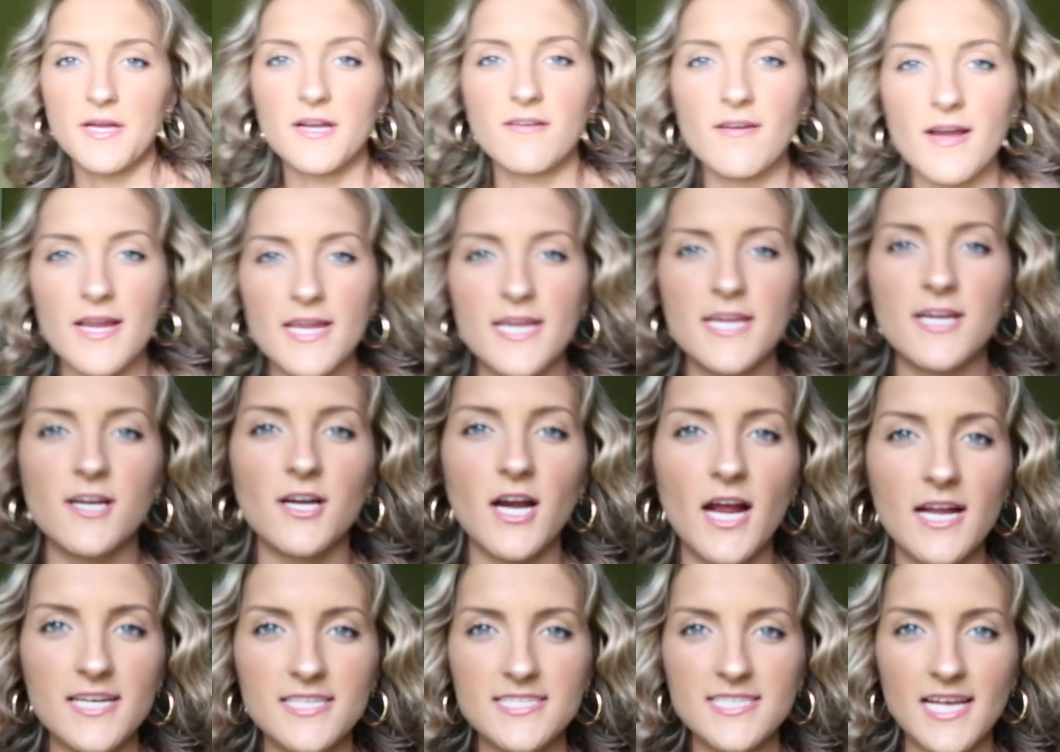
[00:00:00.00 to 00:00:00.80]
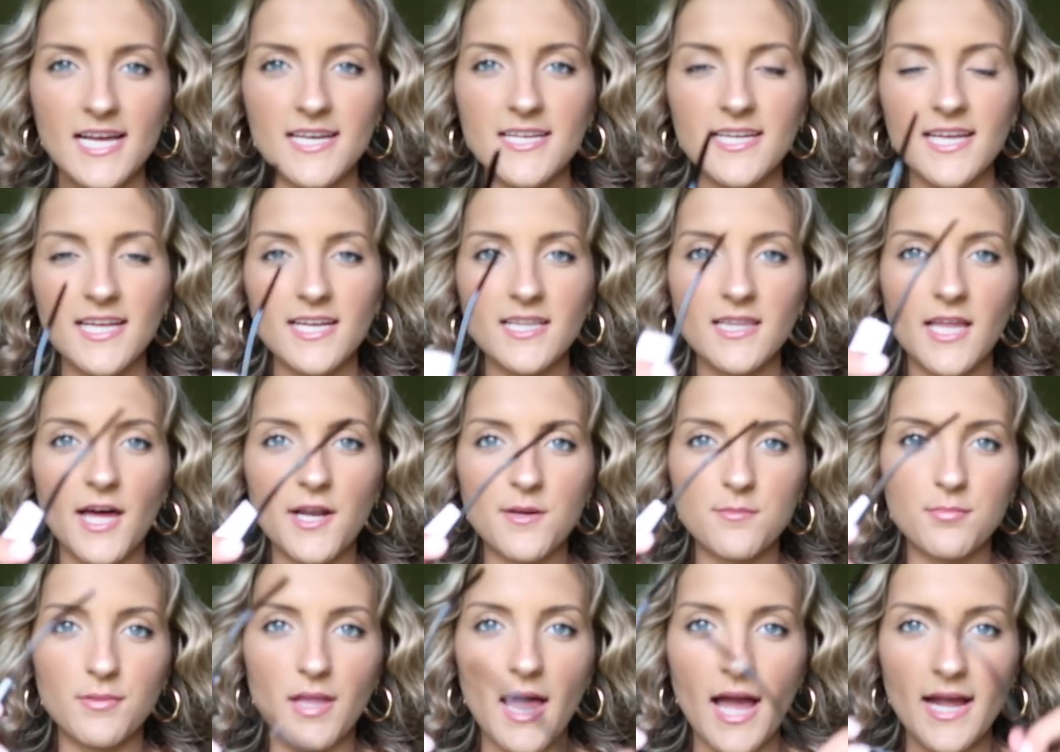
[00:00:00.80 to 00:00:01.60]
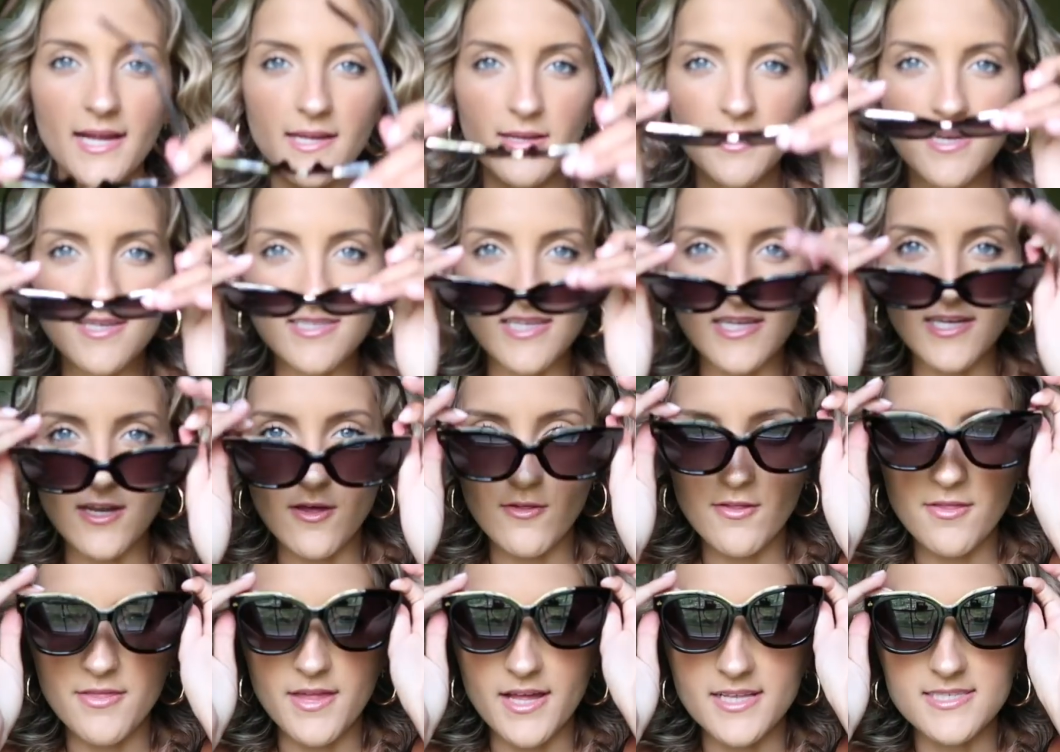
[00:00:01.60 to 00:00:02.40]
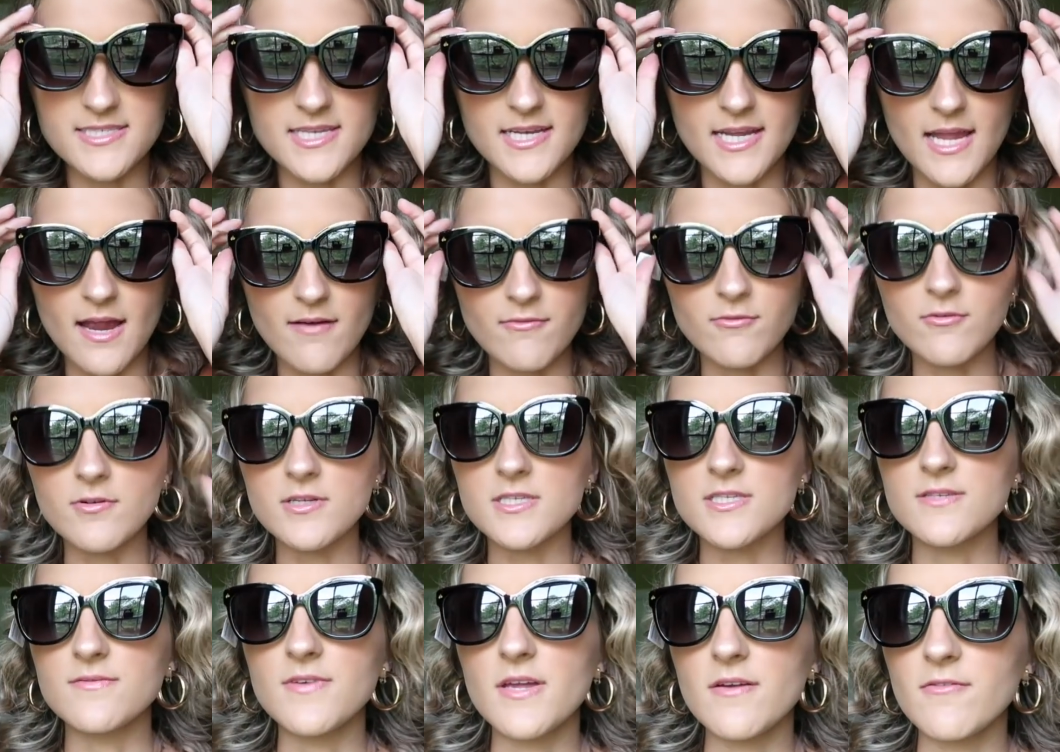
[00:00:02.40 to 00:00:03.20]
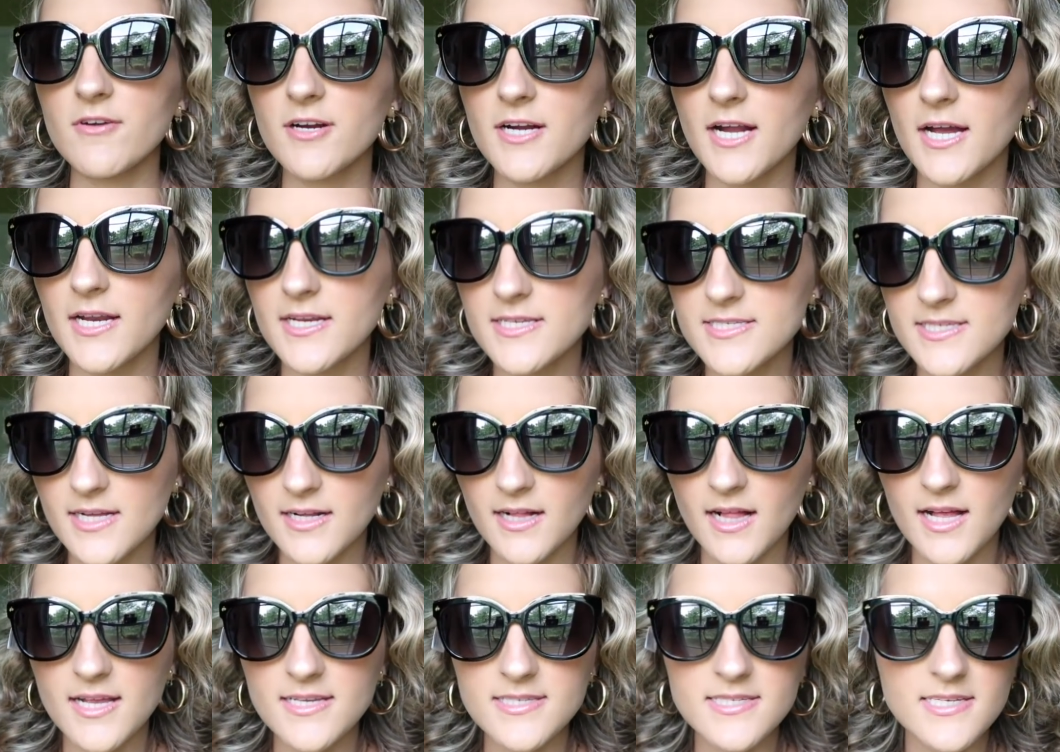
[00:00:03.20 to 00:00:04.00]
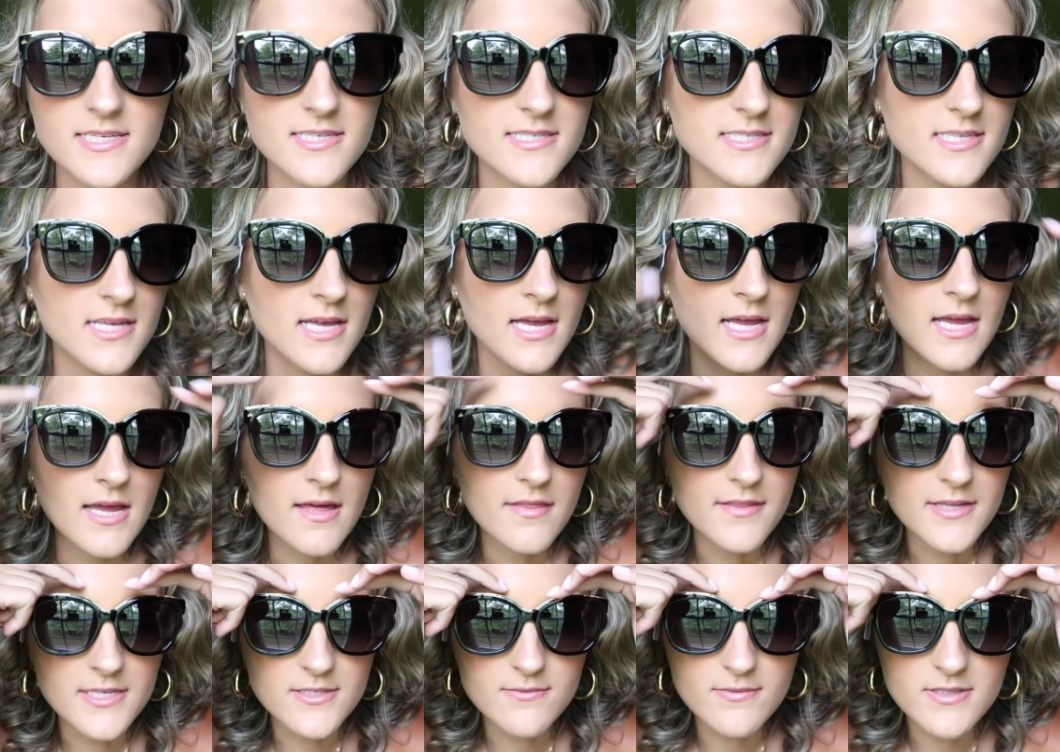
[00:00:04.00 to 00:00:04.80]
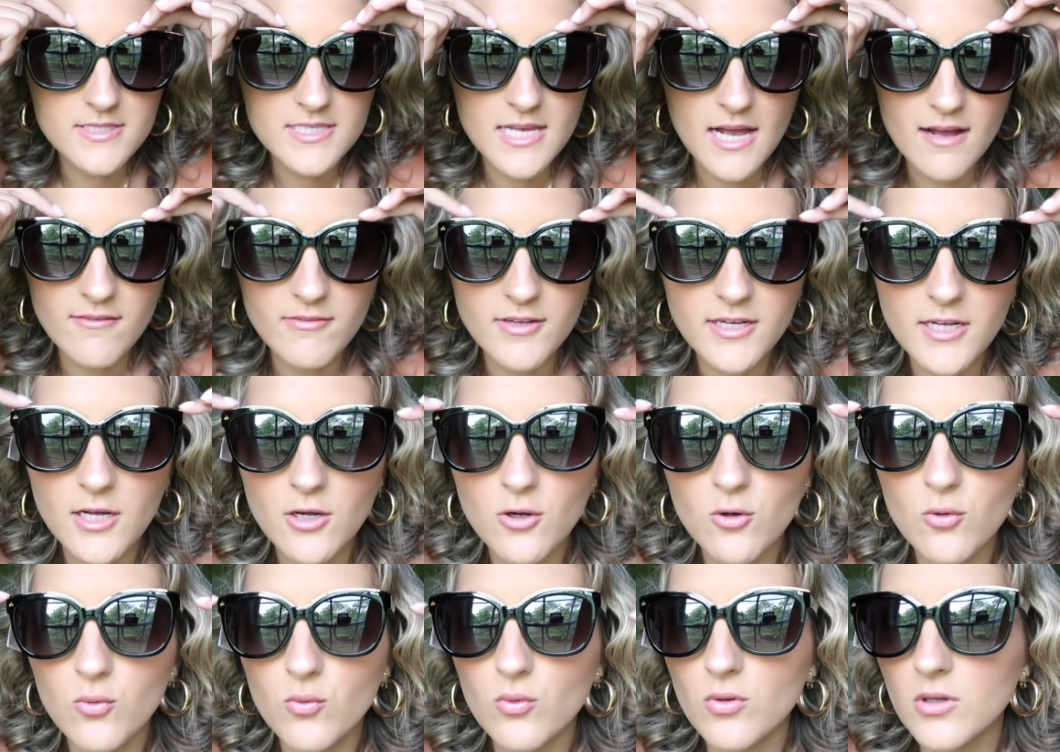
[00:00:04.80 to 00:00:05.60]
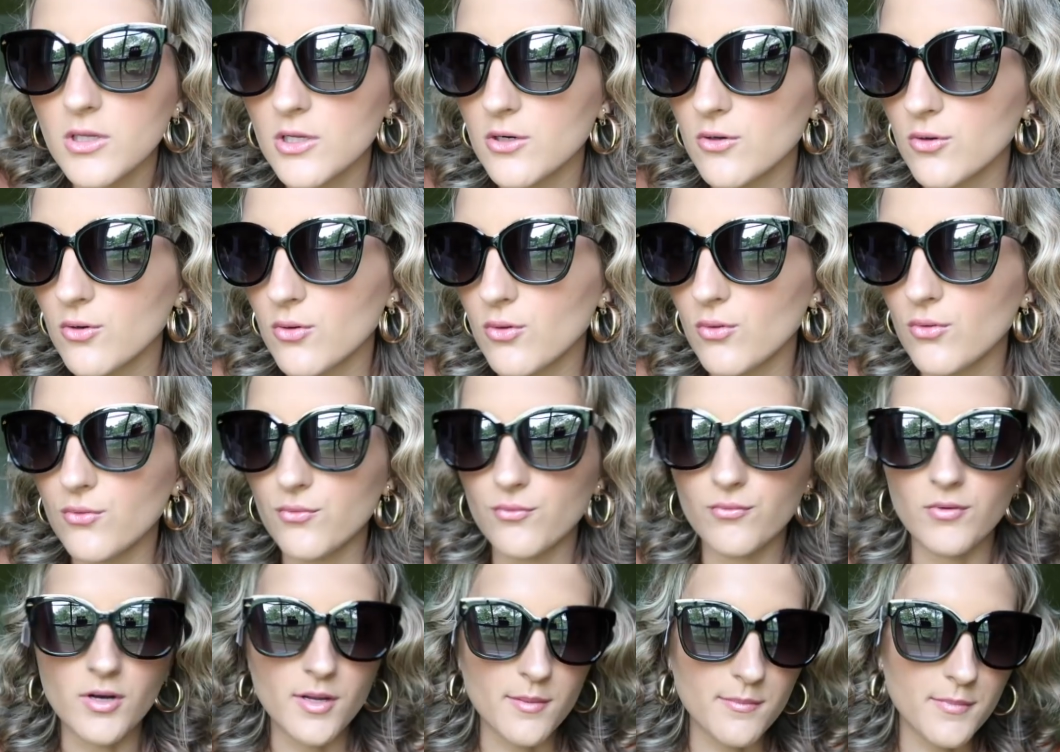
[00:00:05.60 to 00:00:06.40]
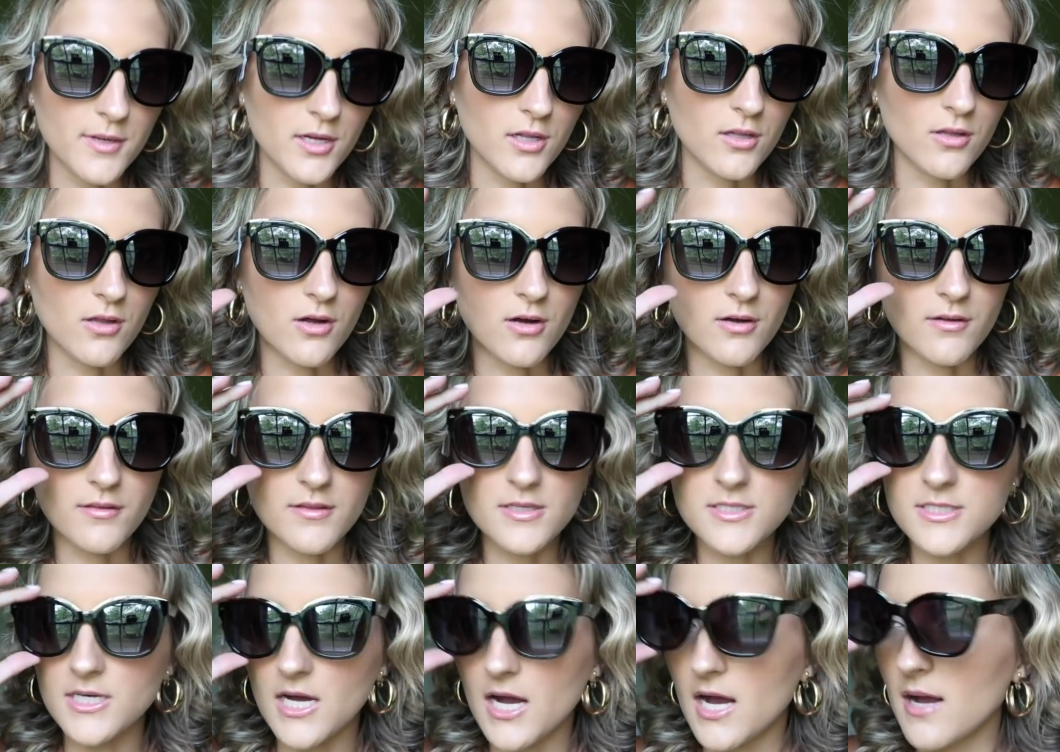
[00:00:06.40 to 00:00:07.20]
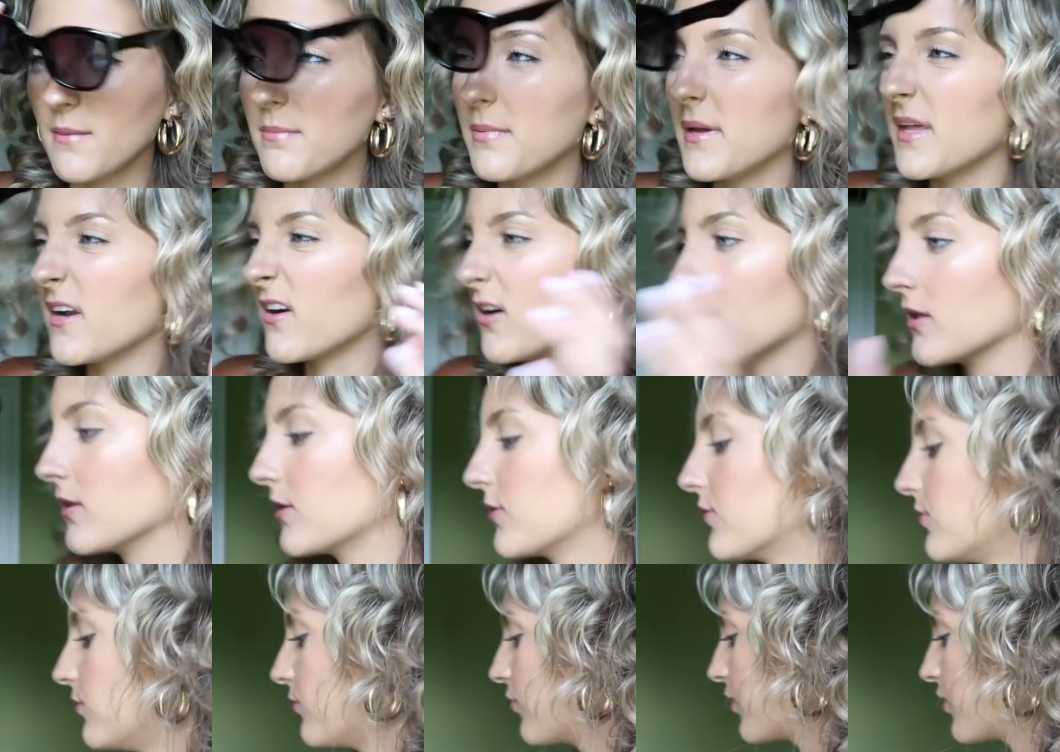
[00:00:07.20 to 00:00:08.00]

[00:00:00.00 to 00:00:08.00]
pair right here, I decided to get a lot of black because I know that that's like everyone's favorite kind of sunglasses. These ones have like a cool little gold rim along the top and are a little